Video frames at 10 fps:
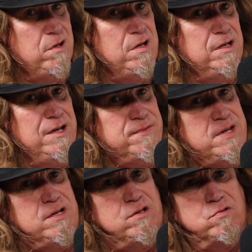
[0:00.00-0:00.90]
Chung, I
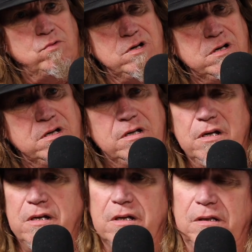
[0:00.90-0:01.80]
think, is one.
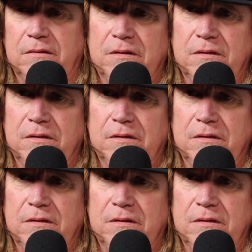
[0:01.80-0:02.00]
Uh,